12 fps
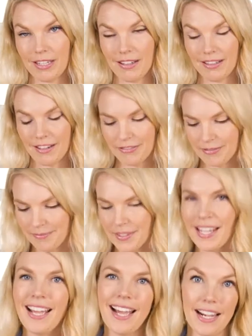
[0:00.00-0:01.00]
it all off.
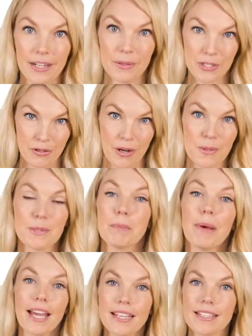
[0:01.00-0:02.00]
I know it's gross,
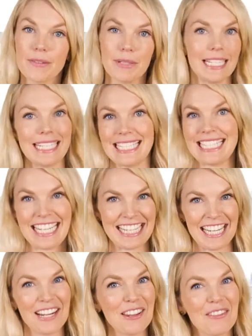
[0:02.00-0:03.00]
but we needed to get
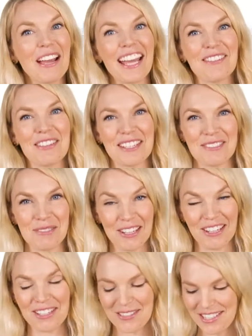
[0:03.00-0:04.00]
that out of the way because we
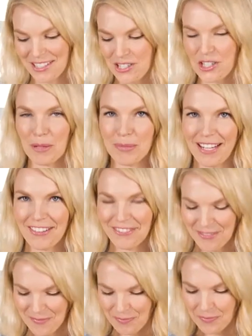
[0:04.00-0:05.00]
are using a sharp knife.
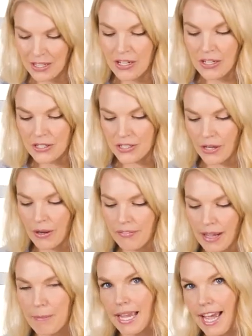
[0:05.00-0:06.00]
So I've
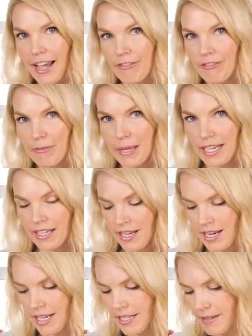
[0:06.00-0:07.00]
got my half of my
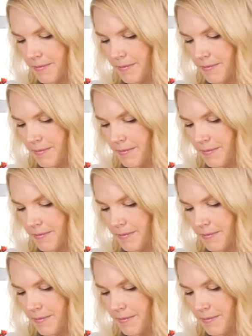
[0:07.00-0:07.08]
onion.